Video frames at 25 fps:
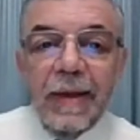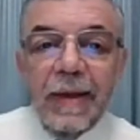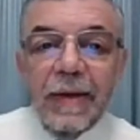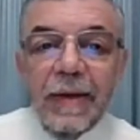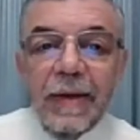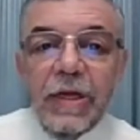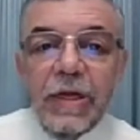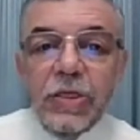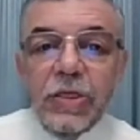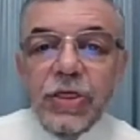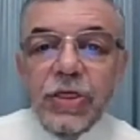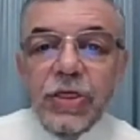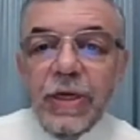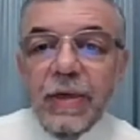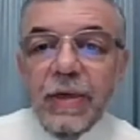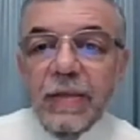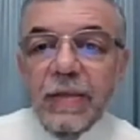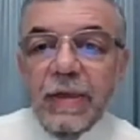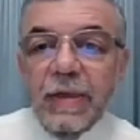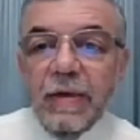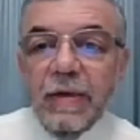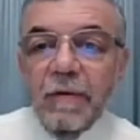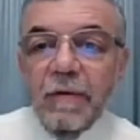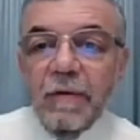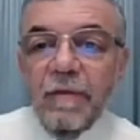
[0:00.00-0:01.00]
reaching
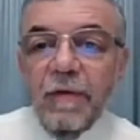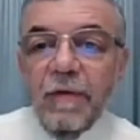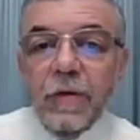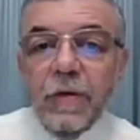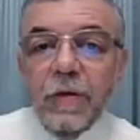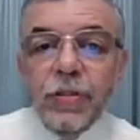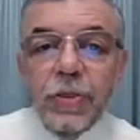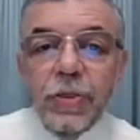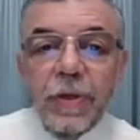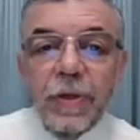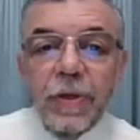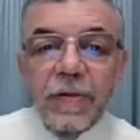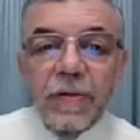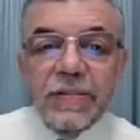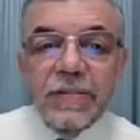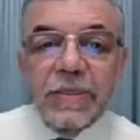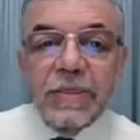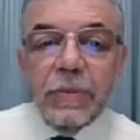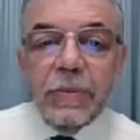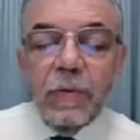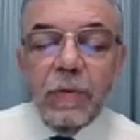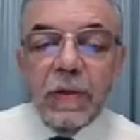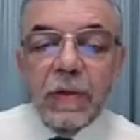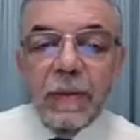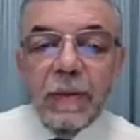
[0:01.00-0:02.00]
the functional
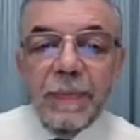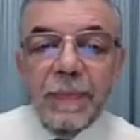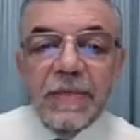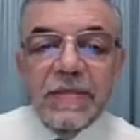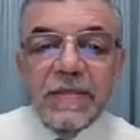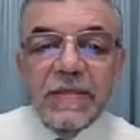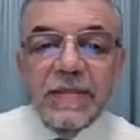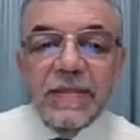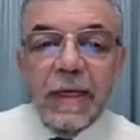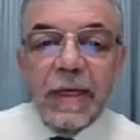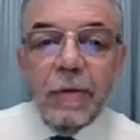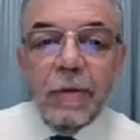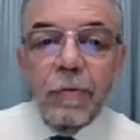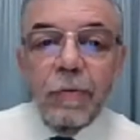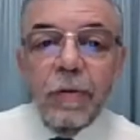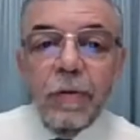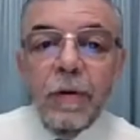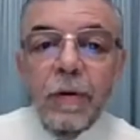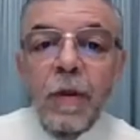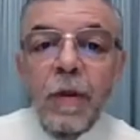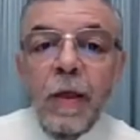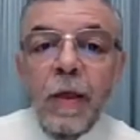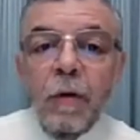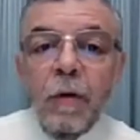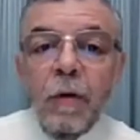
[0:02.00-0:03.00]
residual capacity
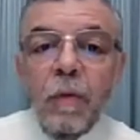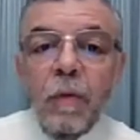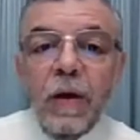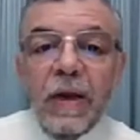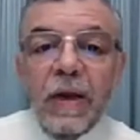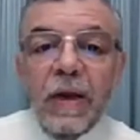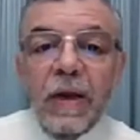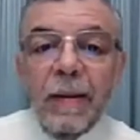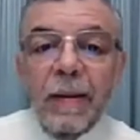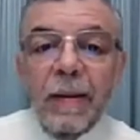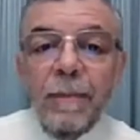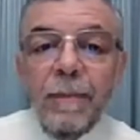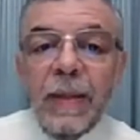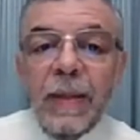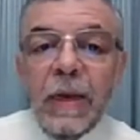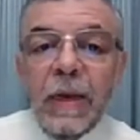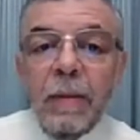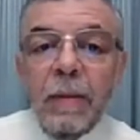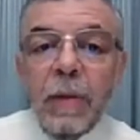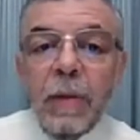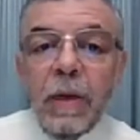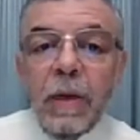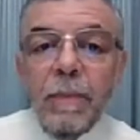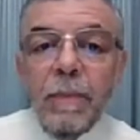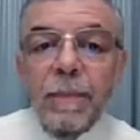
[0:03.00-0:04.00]
alone, where a
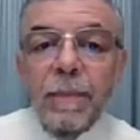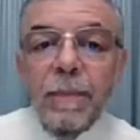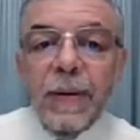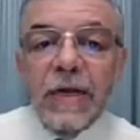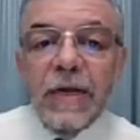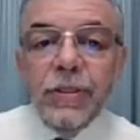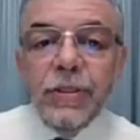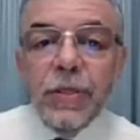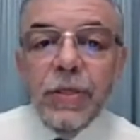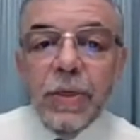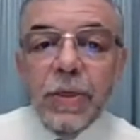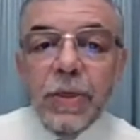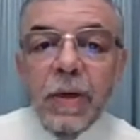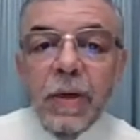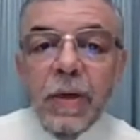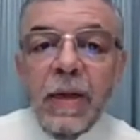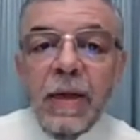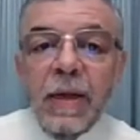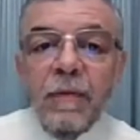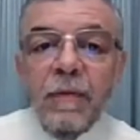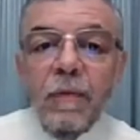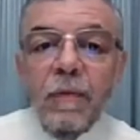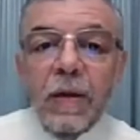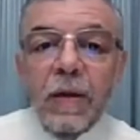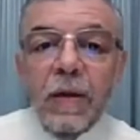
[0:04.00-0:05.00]
minimal pressure
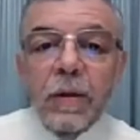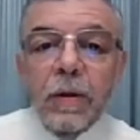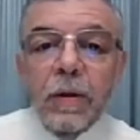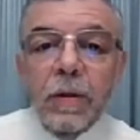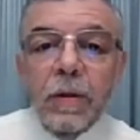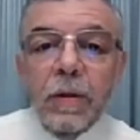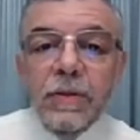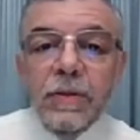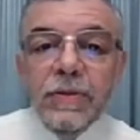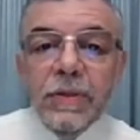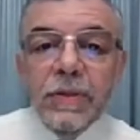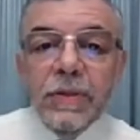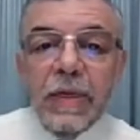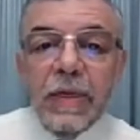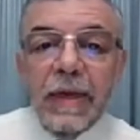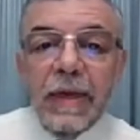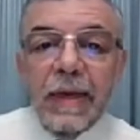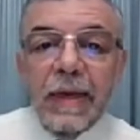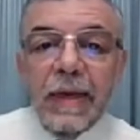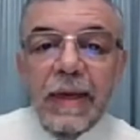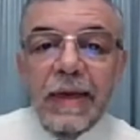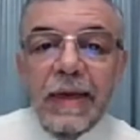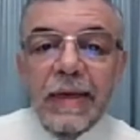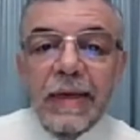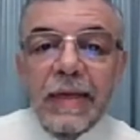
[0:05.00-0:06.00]
will cause an
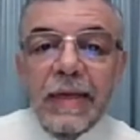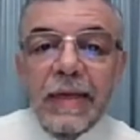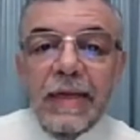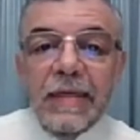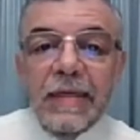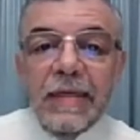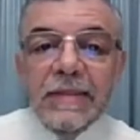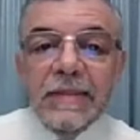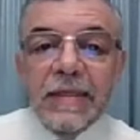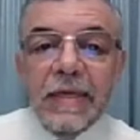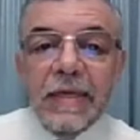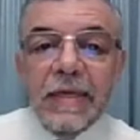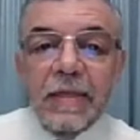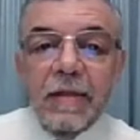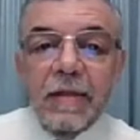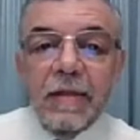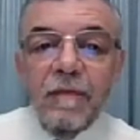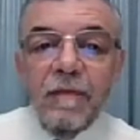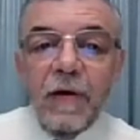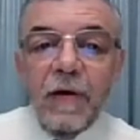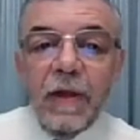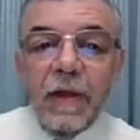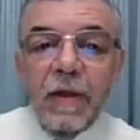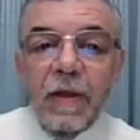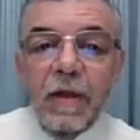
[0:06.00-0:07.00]
increase in the
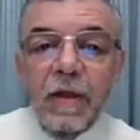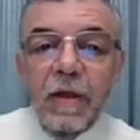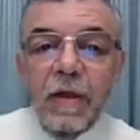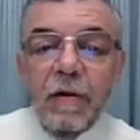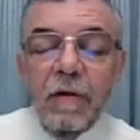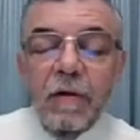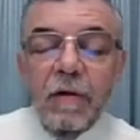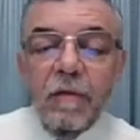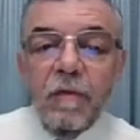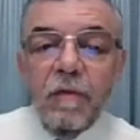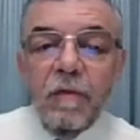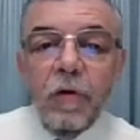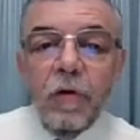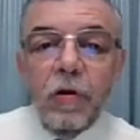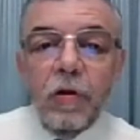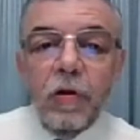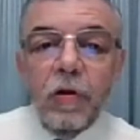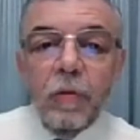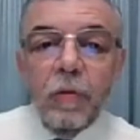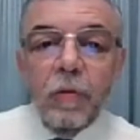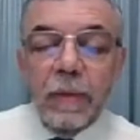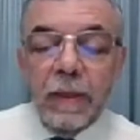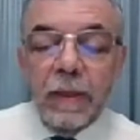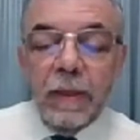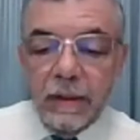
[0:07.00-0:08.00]

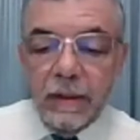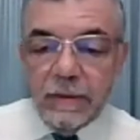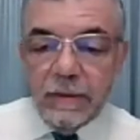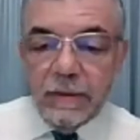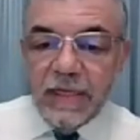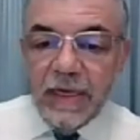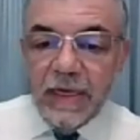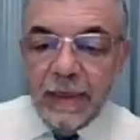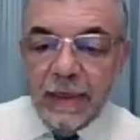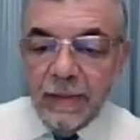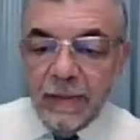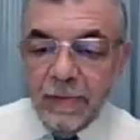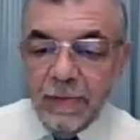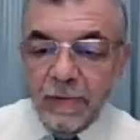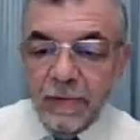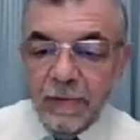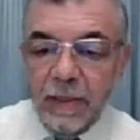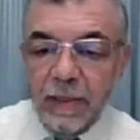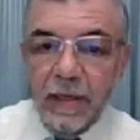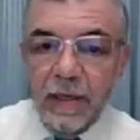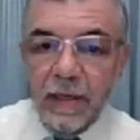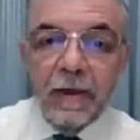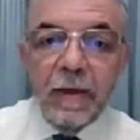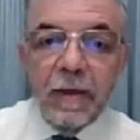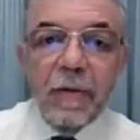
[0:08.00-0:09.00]
volume inside
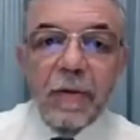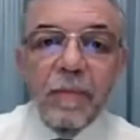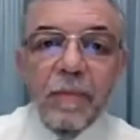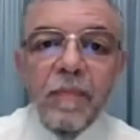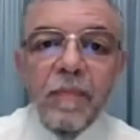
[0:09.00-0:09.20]
the lung.